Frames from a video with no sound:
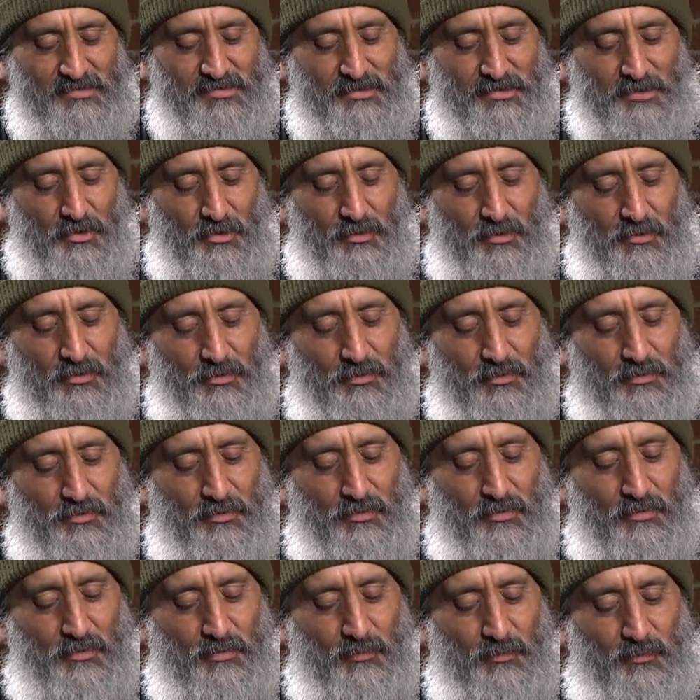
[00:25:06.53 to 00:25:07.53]
So,
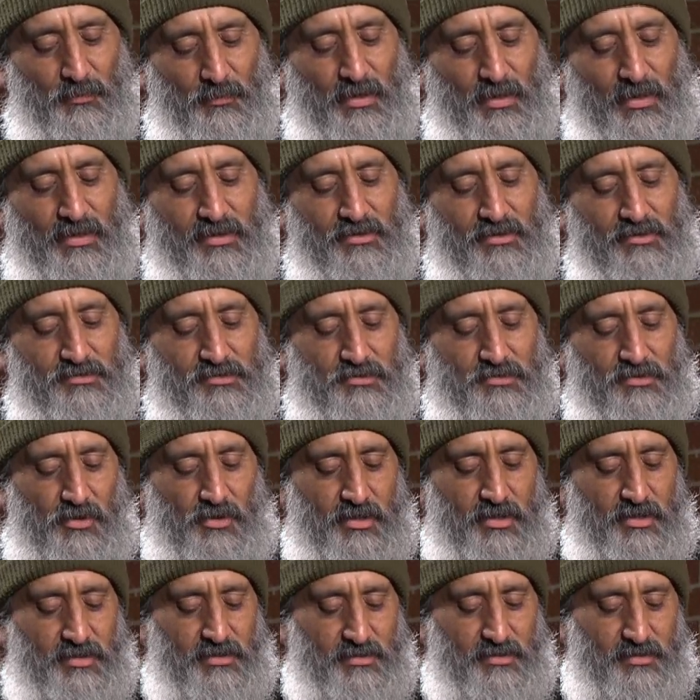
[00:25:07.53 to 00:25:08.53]
like, you
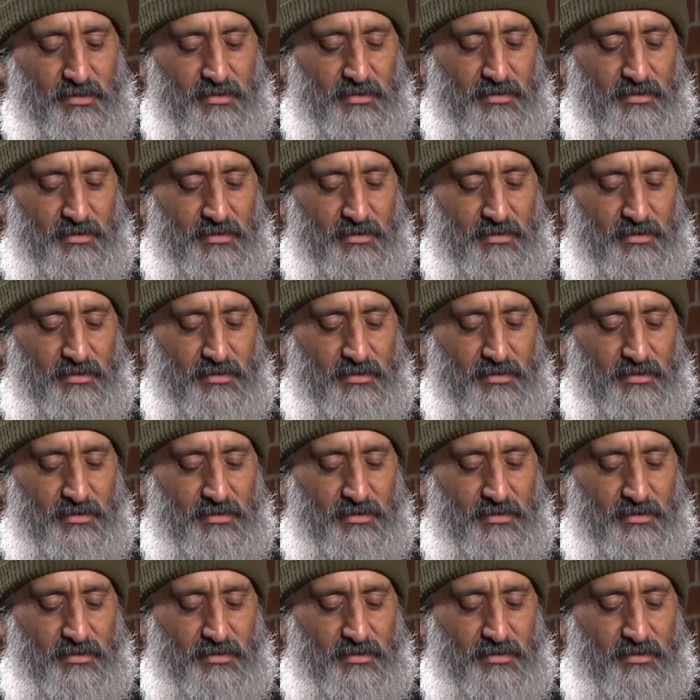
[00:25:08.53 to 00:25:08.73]
started.